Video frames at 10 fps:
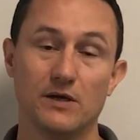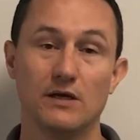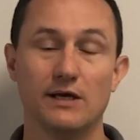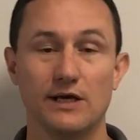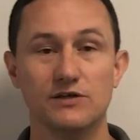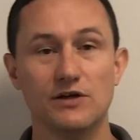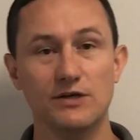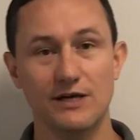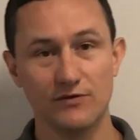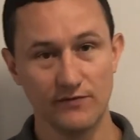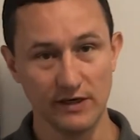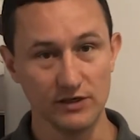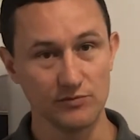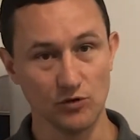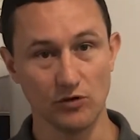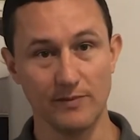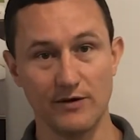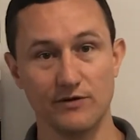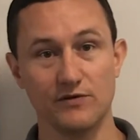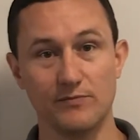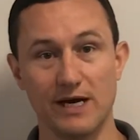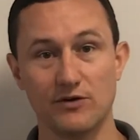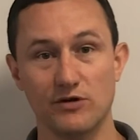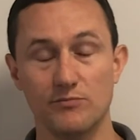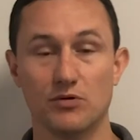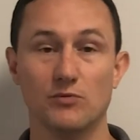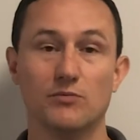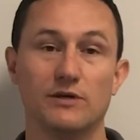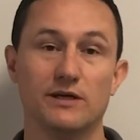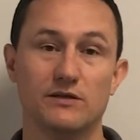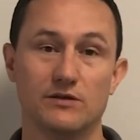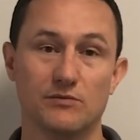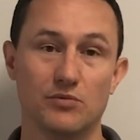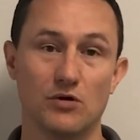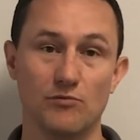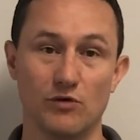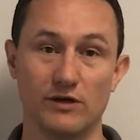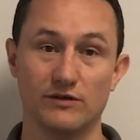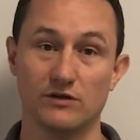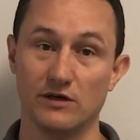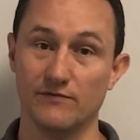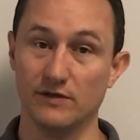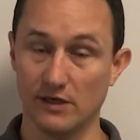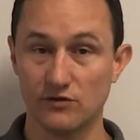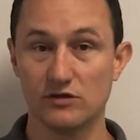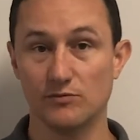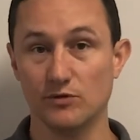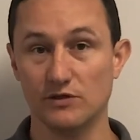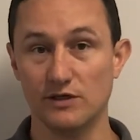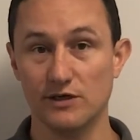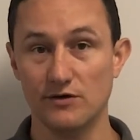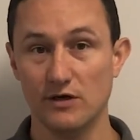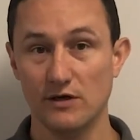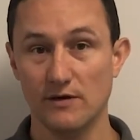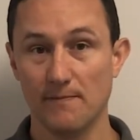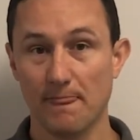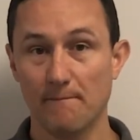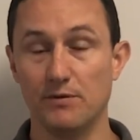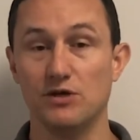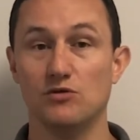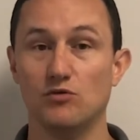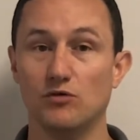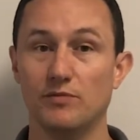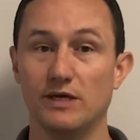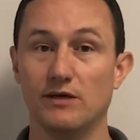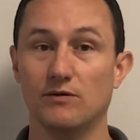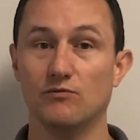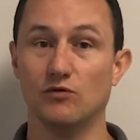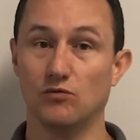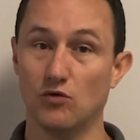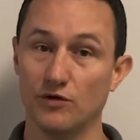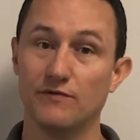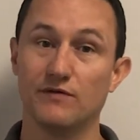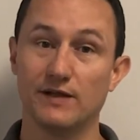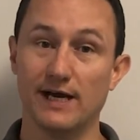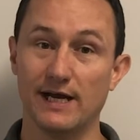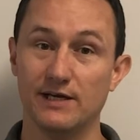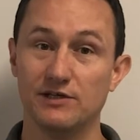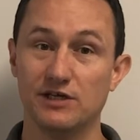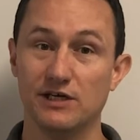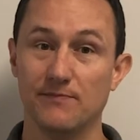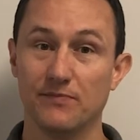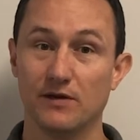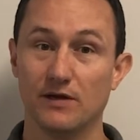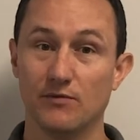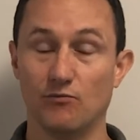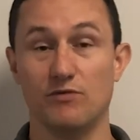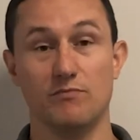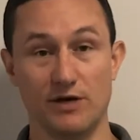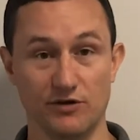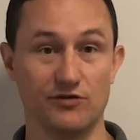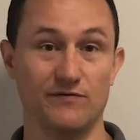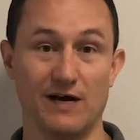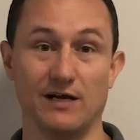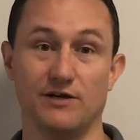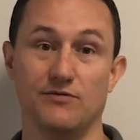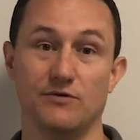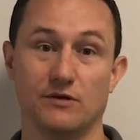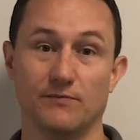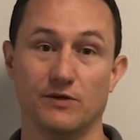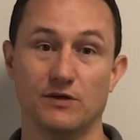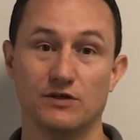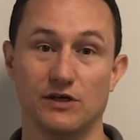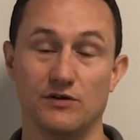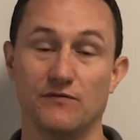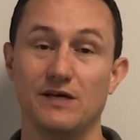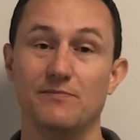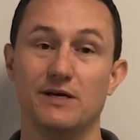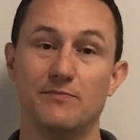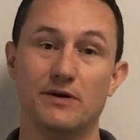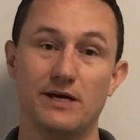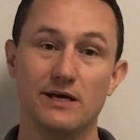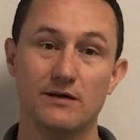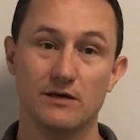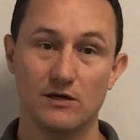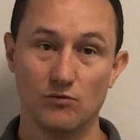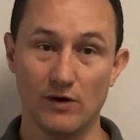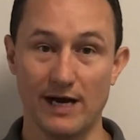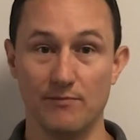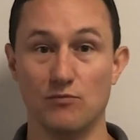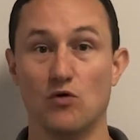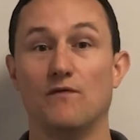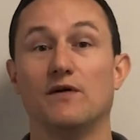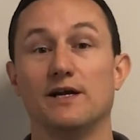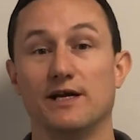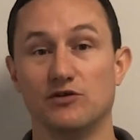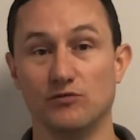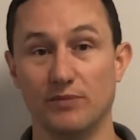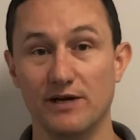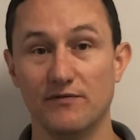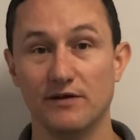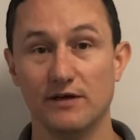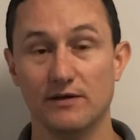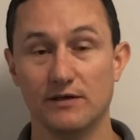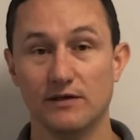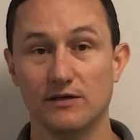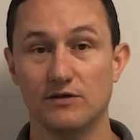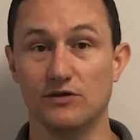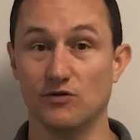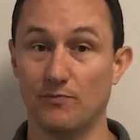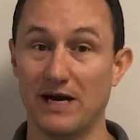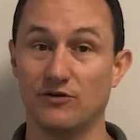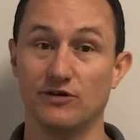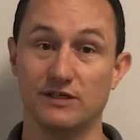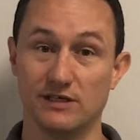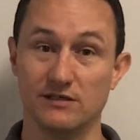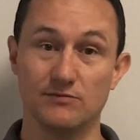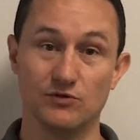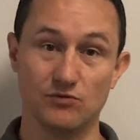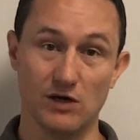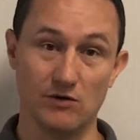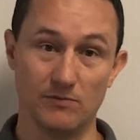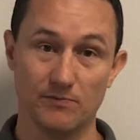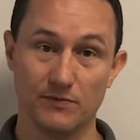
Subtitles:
It is only ever a very small amount of your battery, probably to the point where it's not even noticeable to you, but you will be rewarded for that energy with monetary value. So the VPP will add more financial benefit to your battery system as well.